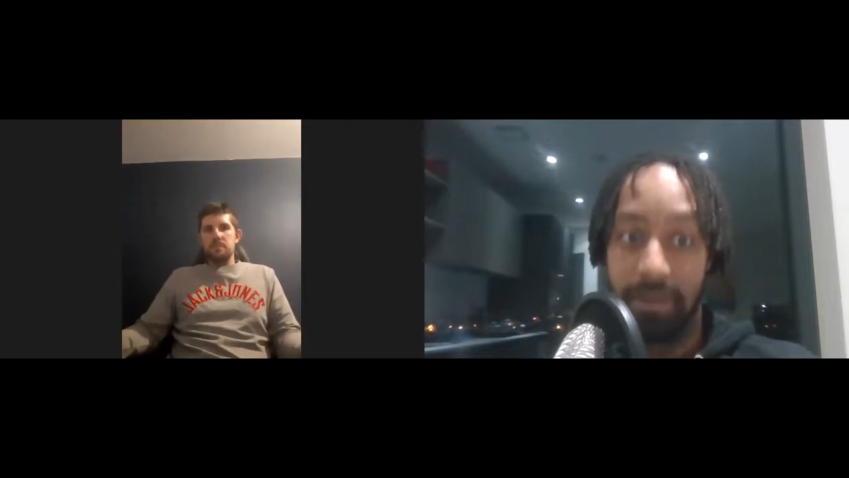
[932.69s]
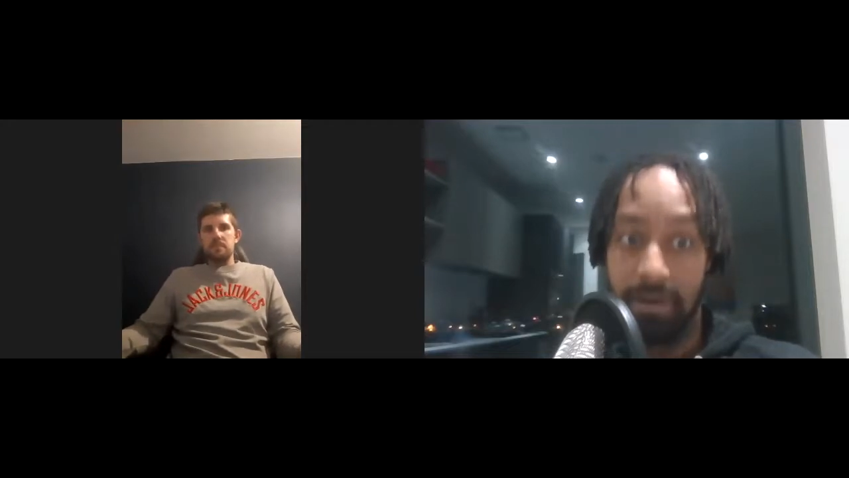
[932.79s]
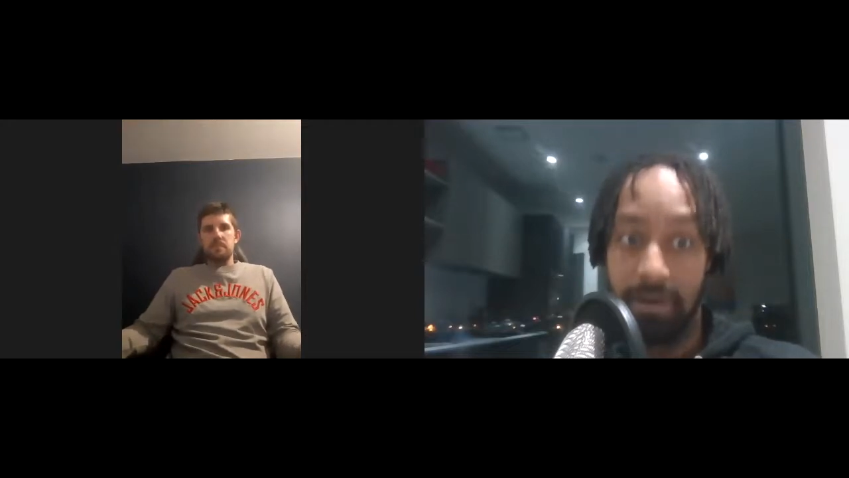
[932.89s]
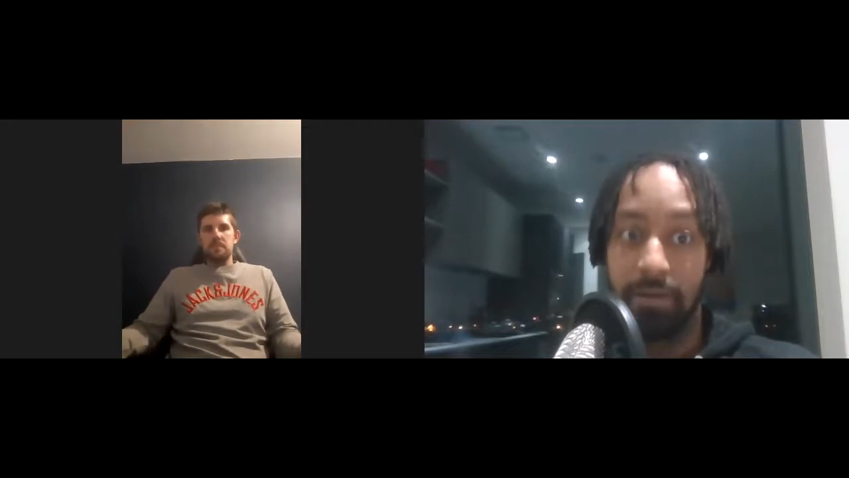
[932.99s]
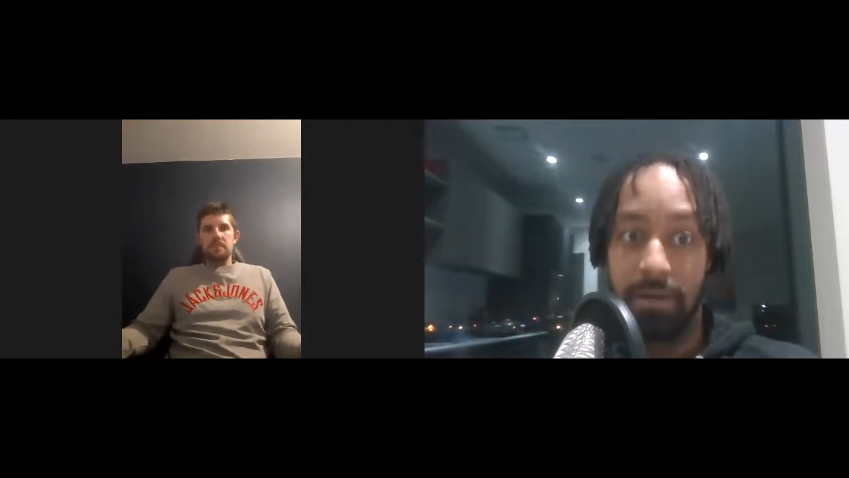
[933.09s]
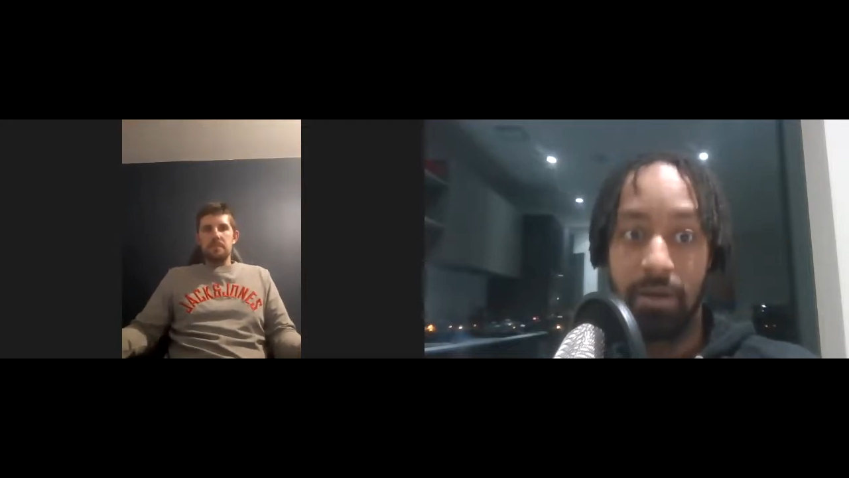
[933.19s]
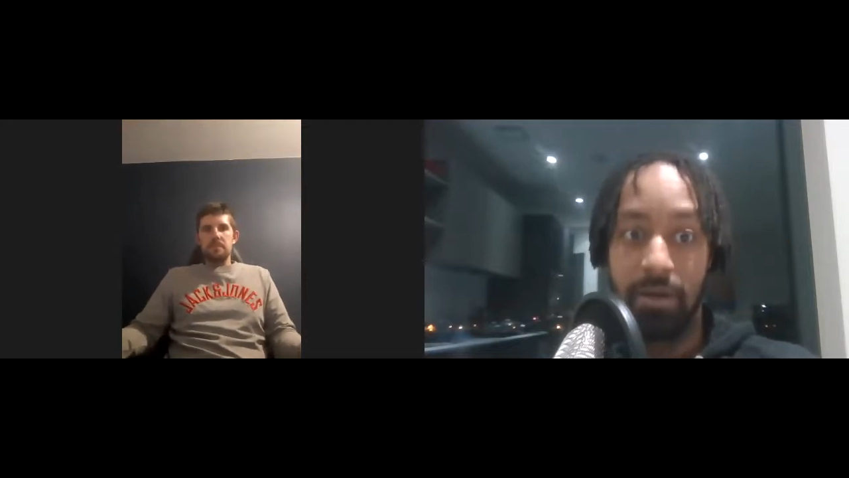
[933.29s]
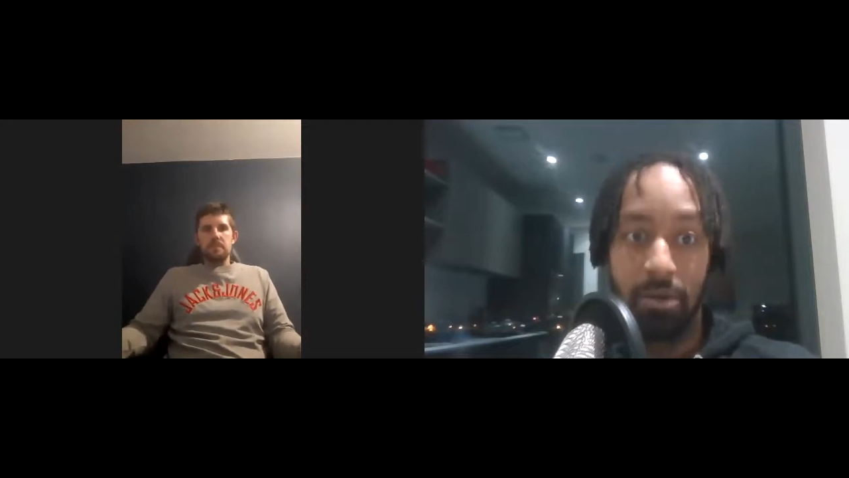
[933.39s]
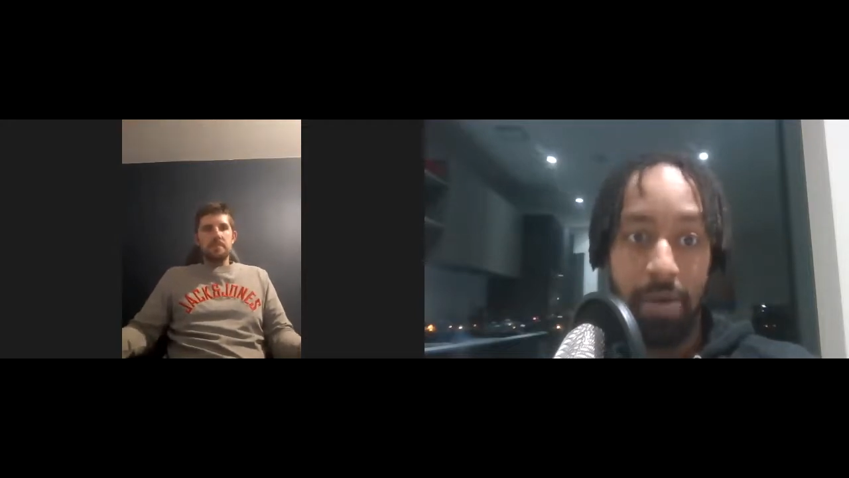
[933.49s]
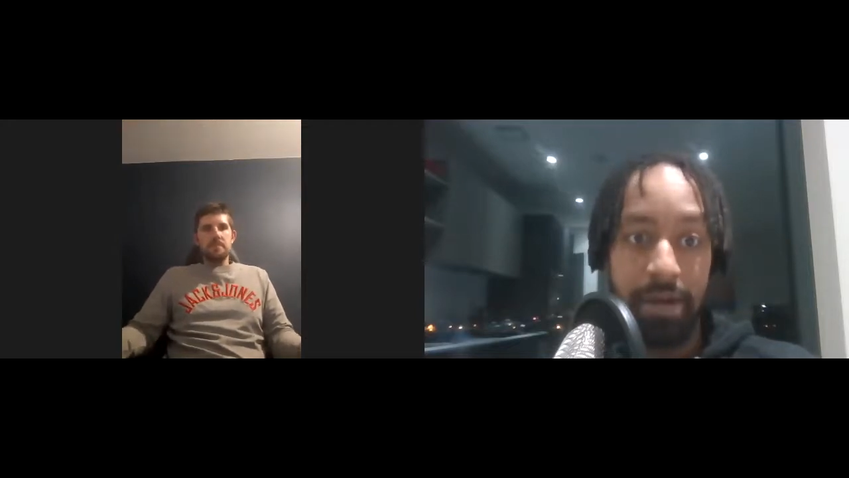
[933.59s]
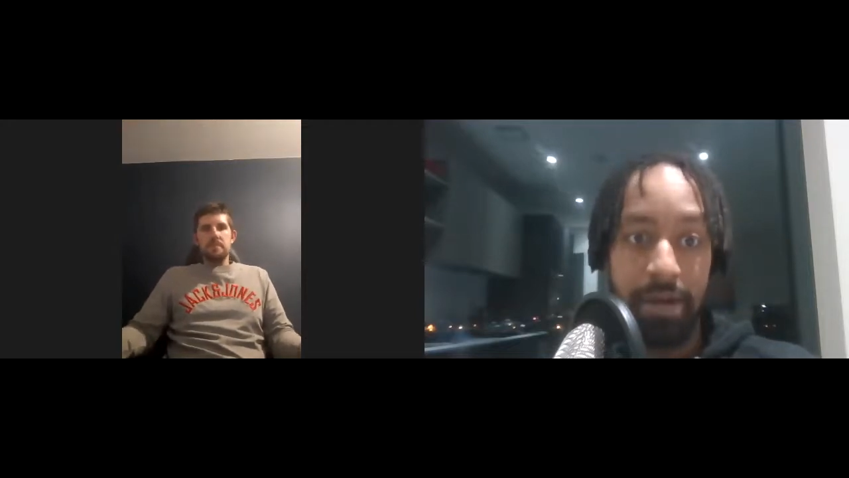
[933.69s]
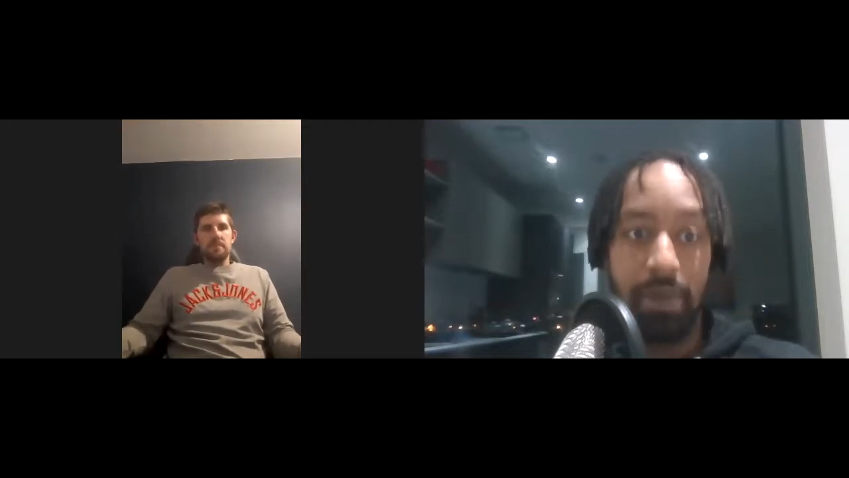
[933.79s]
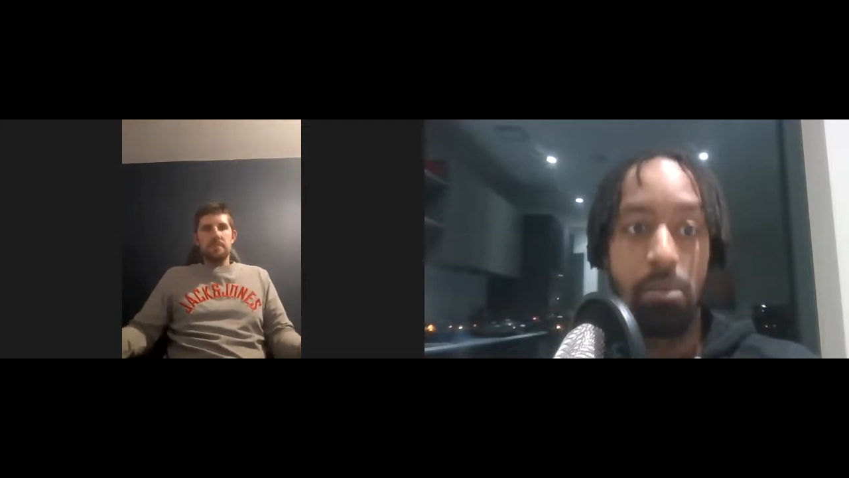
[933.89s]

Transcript: the quicker,